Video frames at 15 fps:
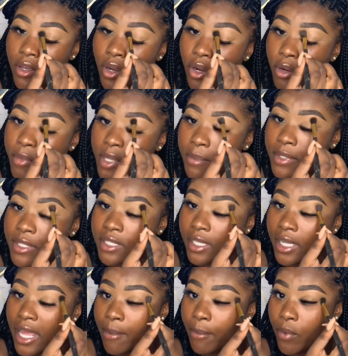Or maybe
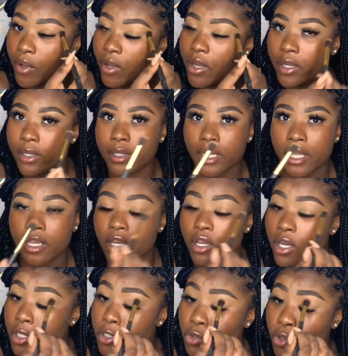slap on like a
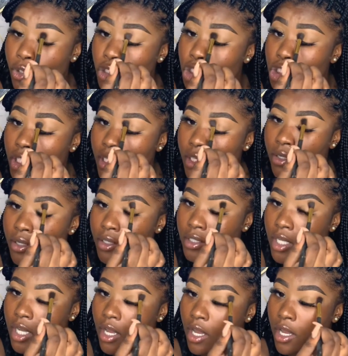contour shade on
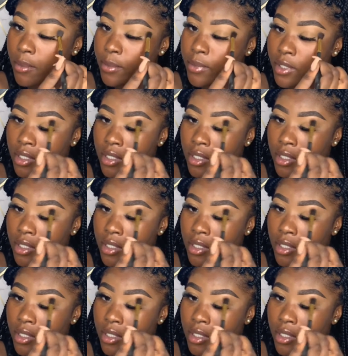top.